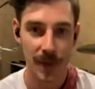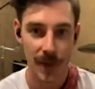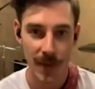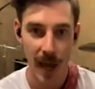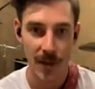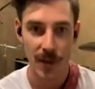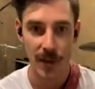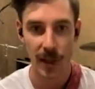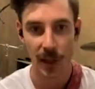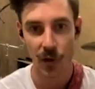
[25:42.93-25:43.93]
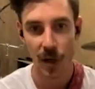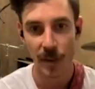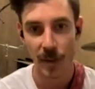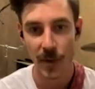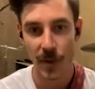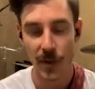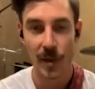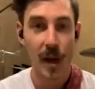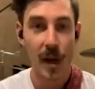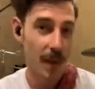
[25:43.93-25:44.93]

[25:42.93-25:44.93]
synthesizers, and electronic instruments.